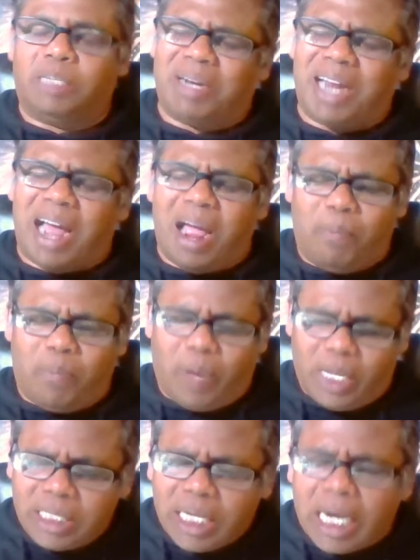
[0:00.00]
but I
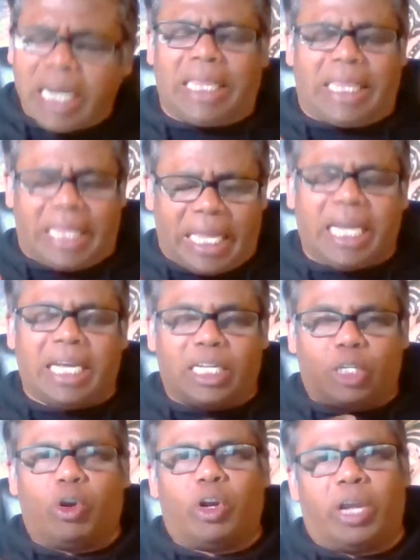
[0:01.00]
personally think it's
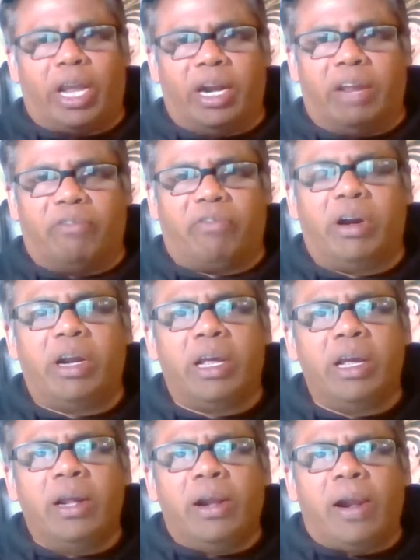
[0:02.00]
going to get deferred
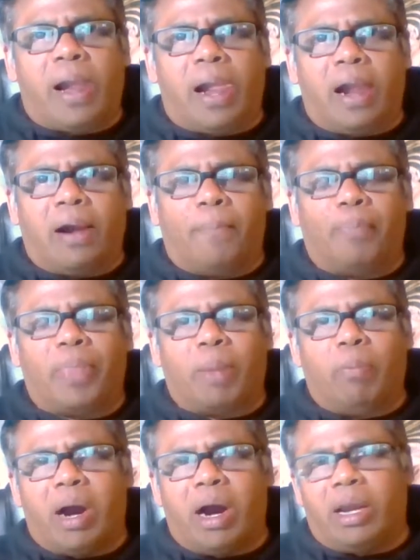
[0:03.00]

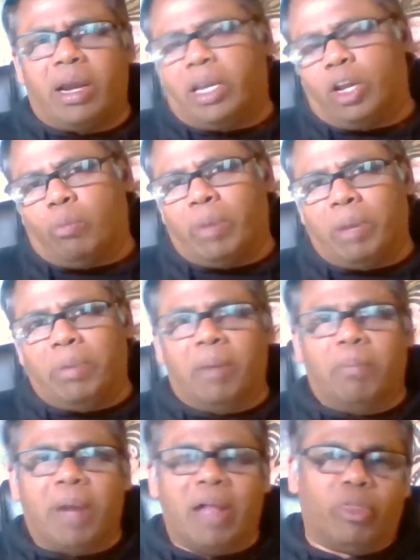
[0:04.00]
by maybe a
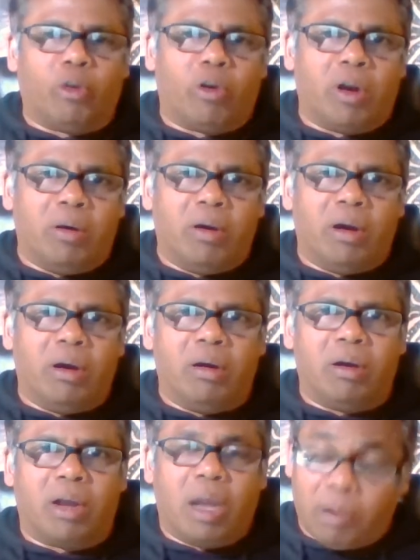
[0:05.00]
month or
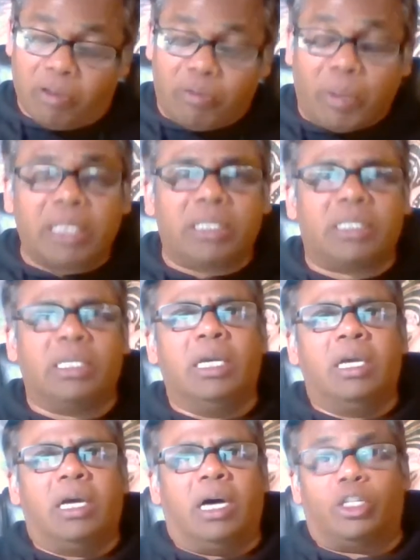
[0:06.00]
a couple of months.
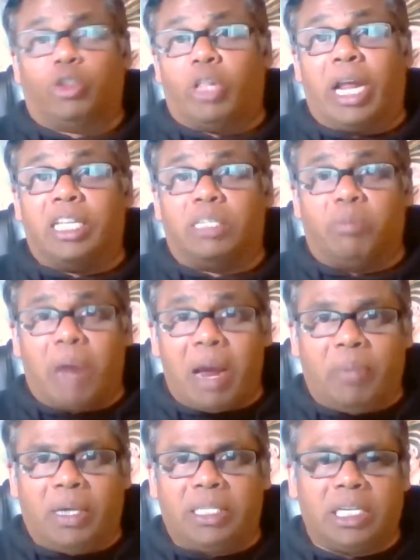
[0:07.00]
So that is my
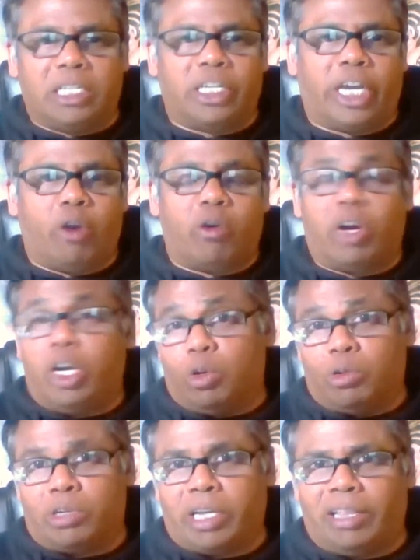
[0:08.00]
personal take on it.
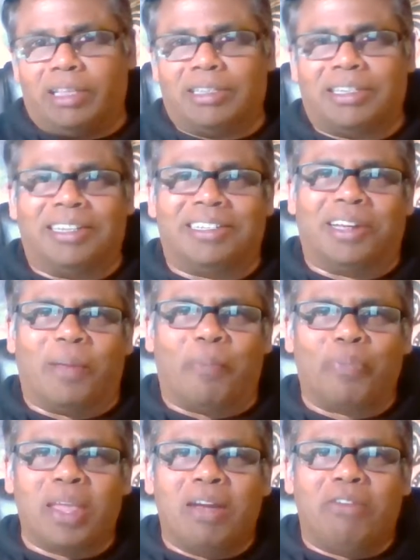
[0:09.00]
Don't take this as a
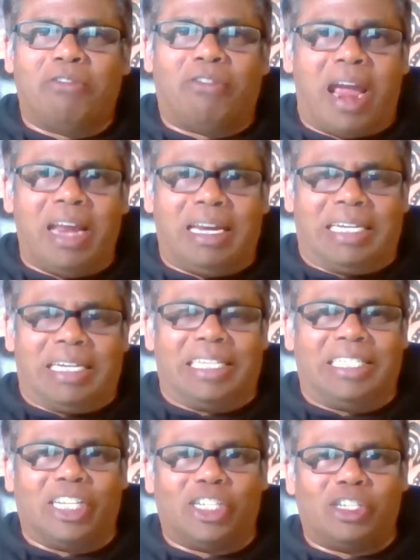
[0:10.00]
fact. It
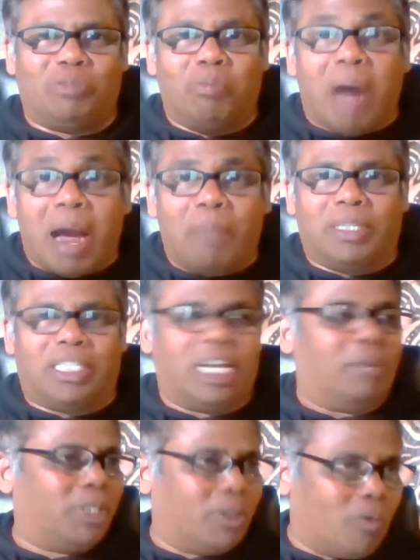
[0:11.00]
is just my
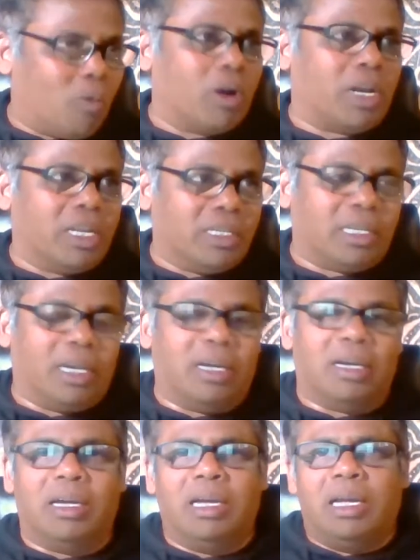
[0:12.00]
perception of what is
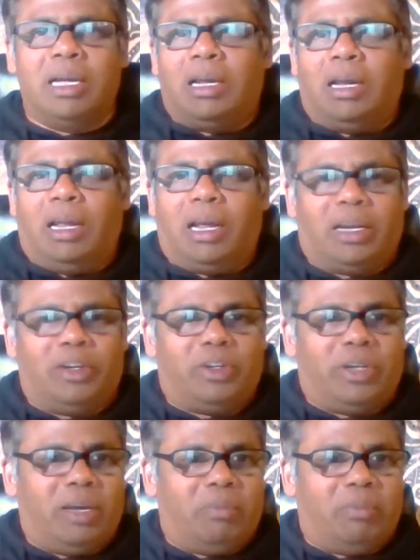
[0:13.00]
likely to
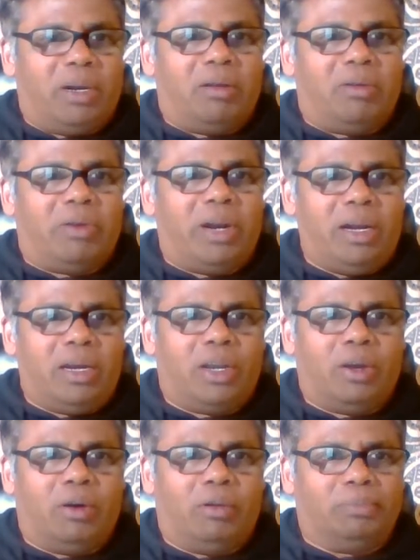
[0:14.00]
happen. All right,
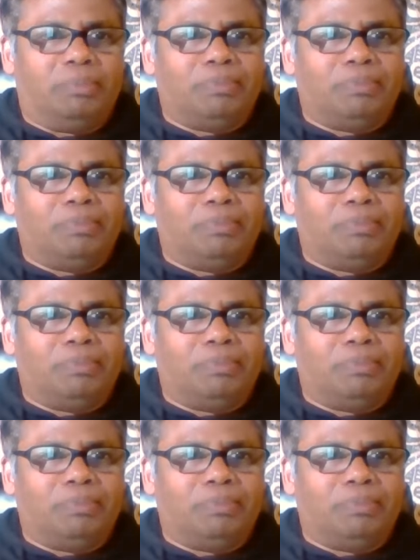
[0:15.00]
cool.